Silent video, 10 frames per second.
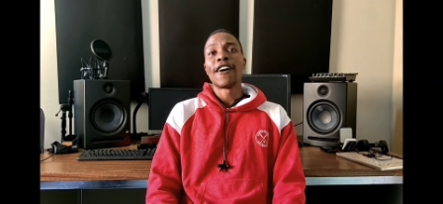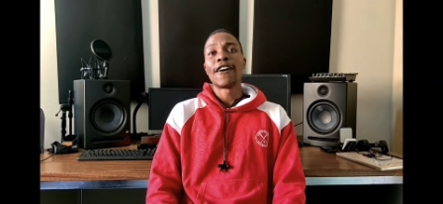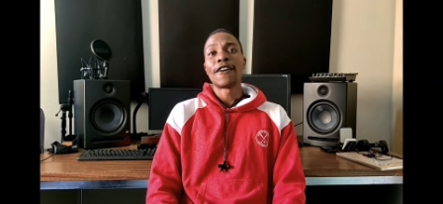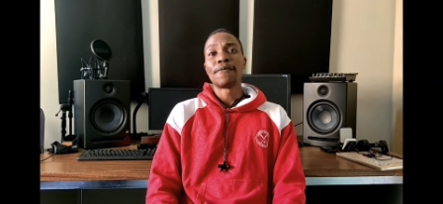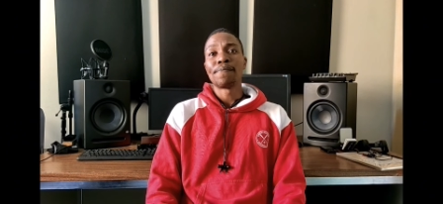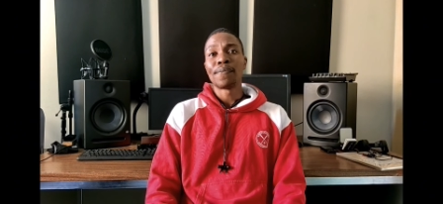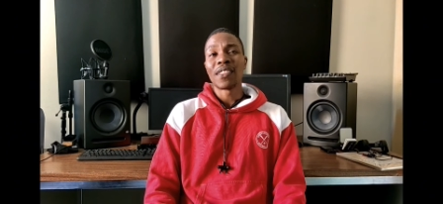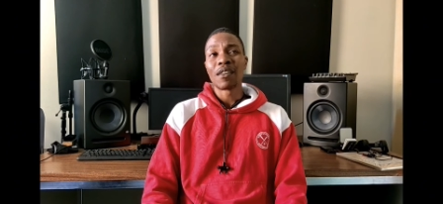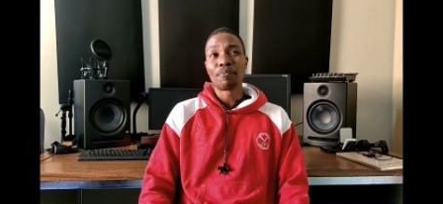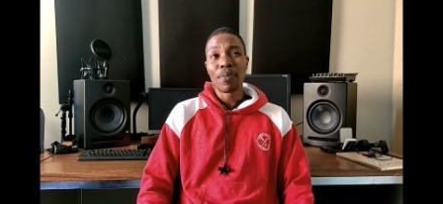
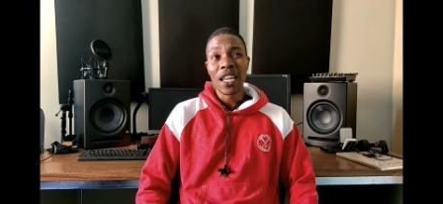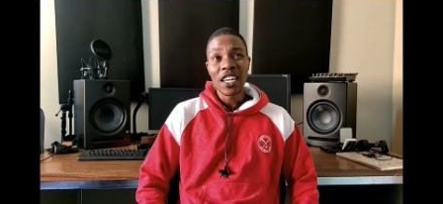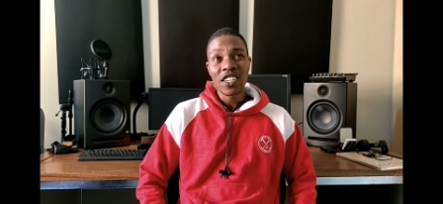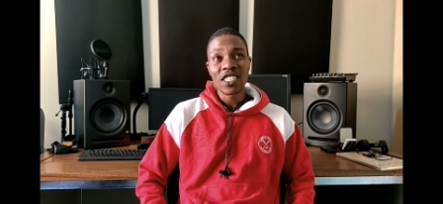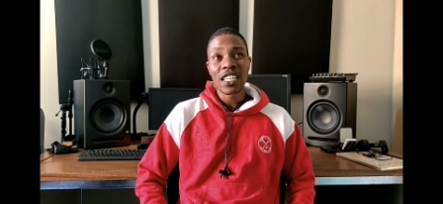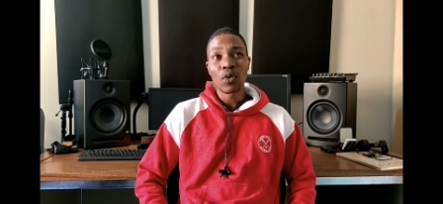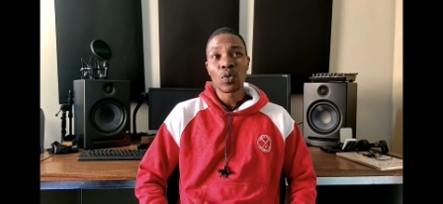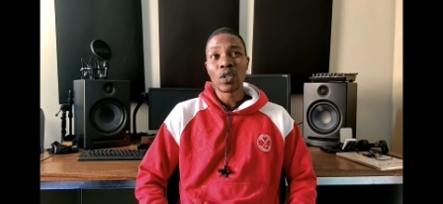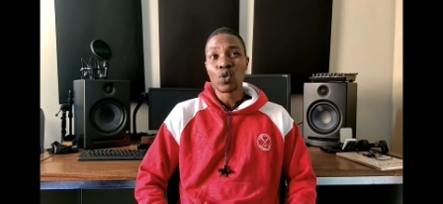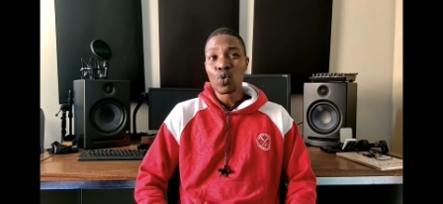Um, the players
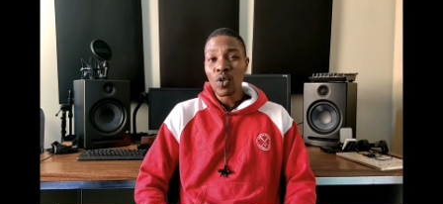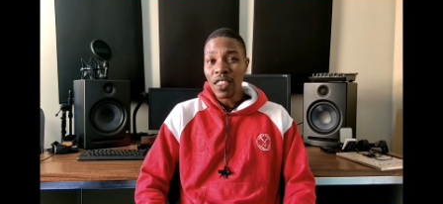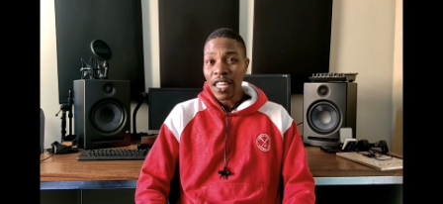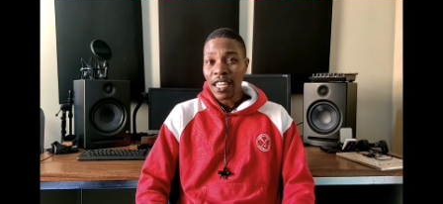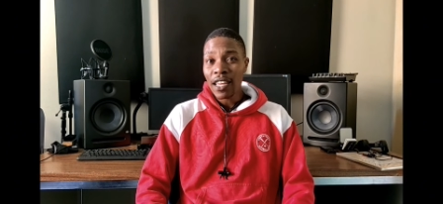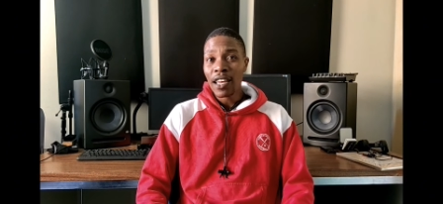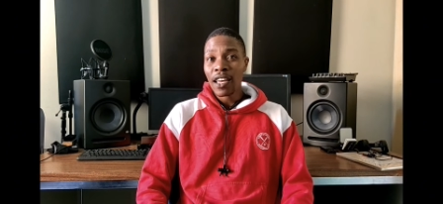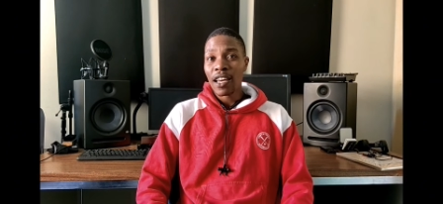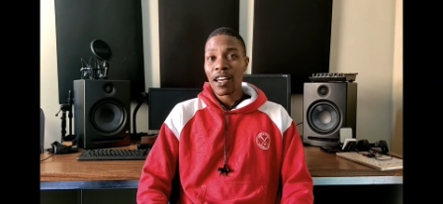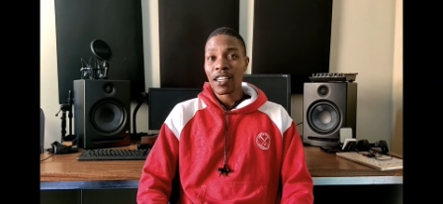that we do think
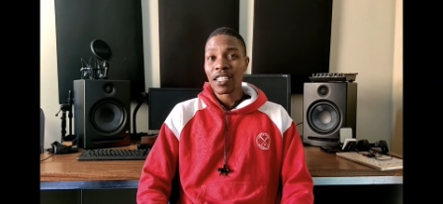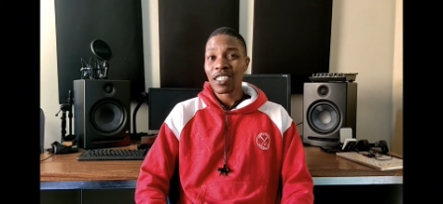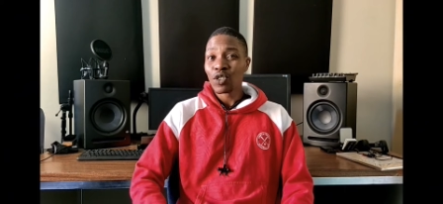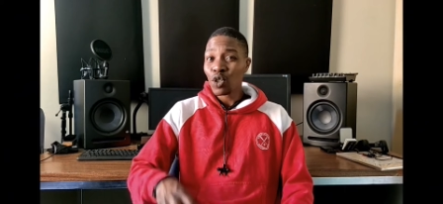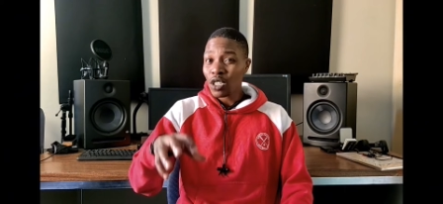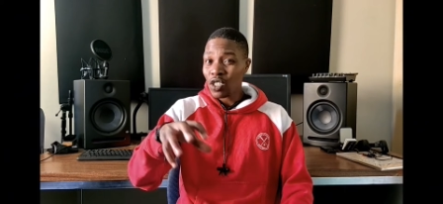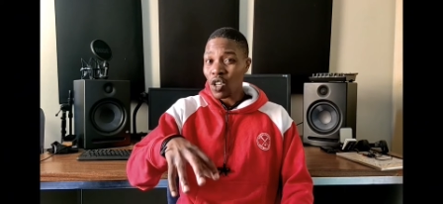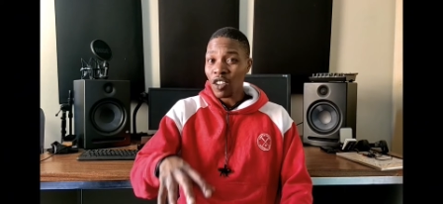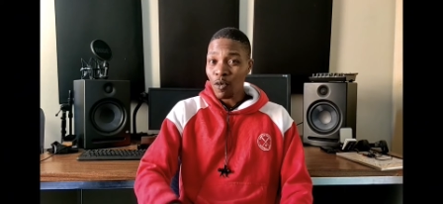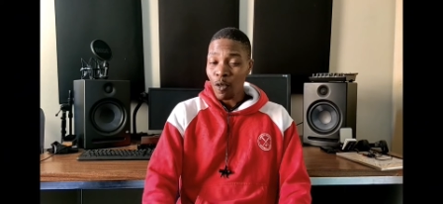uh, should
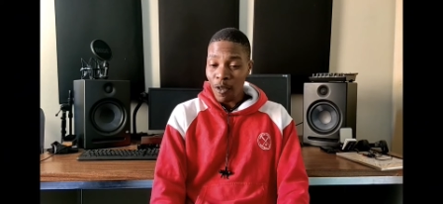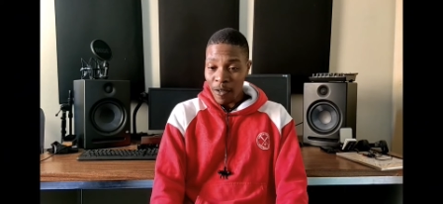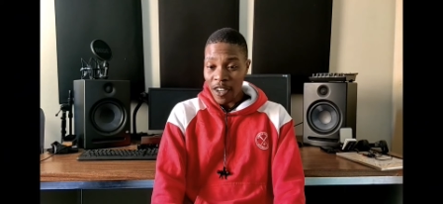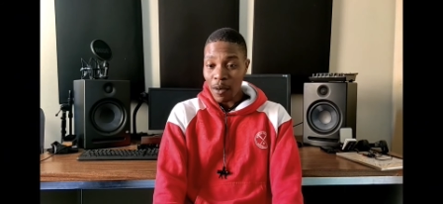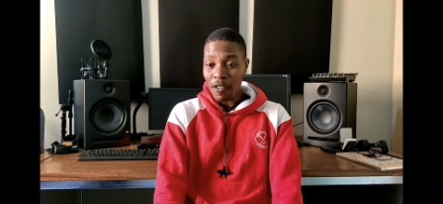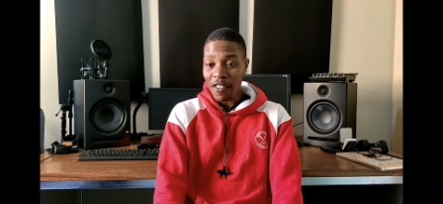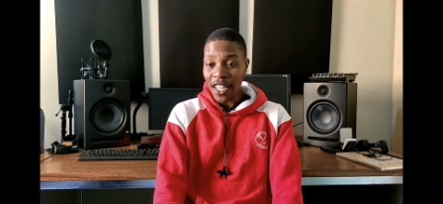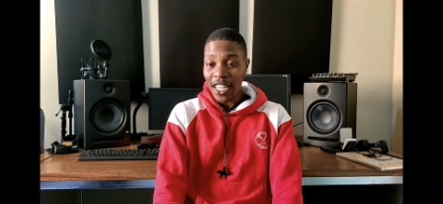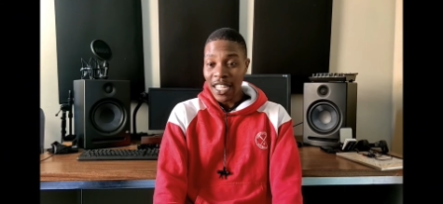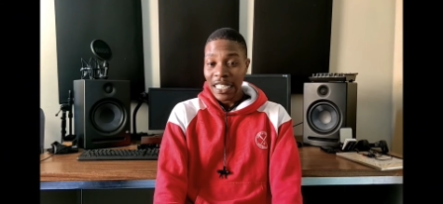start for Bafana
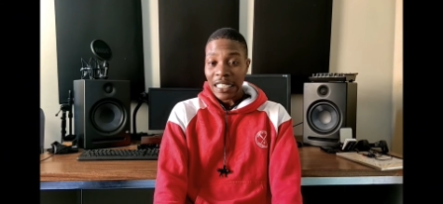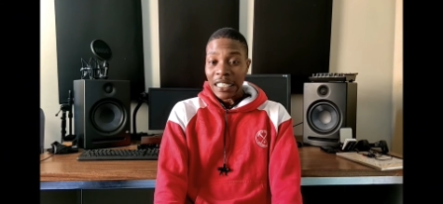Bafana.